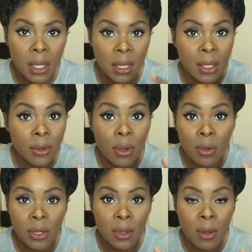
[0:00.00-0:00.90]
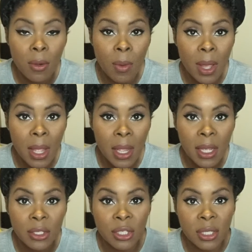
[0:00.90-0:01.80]
A little goes a long way,
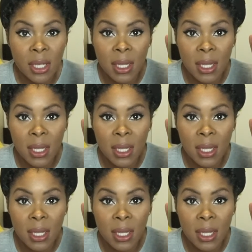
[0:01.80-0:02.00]
and just